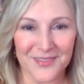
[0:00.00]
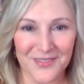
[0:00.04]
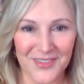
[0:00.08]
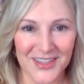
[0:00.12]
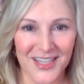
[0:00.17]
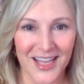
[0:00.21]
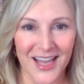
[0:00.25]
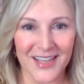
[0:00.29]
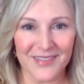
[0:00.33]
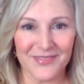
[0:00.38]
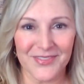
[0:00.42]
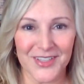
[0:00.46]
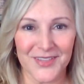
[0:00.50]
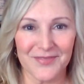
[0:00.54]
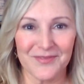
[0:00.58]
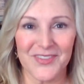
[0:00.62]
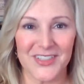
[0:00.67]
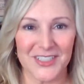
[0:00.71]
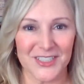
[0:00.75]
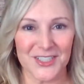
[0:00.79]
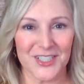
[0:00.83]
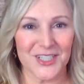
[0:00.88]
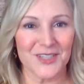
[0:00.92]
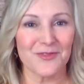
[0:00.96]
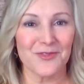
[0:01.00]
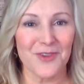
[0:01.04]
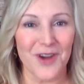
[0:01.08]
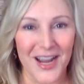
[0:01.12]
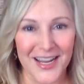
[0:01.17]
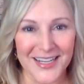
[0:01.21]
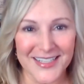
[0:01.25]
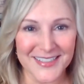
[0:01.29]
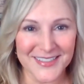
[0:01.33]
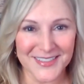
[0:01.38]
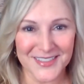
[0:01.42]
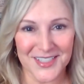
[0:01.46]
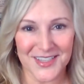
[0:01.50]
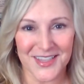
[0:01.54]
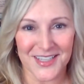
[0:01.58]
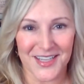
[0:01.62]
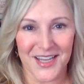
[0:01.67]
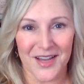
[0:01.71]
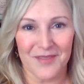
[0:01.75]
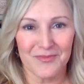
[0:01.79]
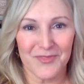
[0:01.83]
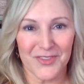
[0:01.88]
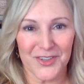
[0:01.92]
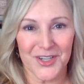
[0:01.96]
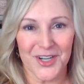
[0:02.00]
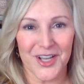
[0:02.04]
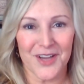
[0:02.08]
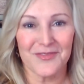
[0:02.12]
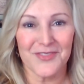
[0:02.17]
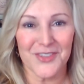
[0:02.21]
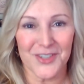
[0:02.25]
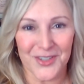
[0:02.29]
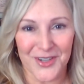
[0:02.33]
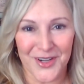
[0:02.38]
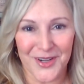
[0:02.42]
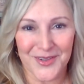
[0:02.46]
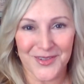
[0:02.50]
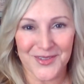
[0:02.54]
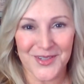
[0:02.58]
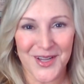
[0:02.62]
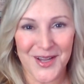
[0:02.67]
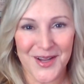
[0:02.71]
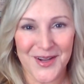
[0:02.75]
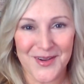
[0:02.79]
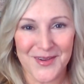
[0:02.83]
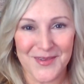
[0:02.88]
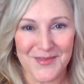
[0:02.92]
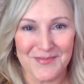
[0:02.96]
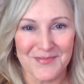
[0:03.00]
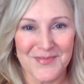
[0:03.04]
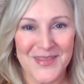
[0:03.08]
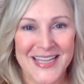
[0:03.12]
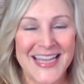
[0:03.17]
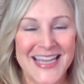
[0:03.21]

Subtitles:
a live convention right into the comfort of your own home.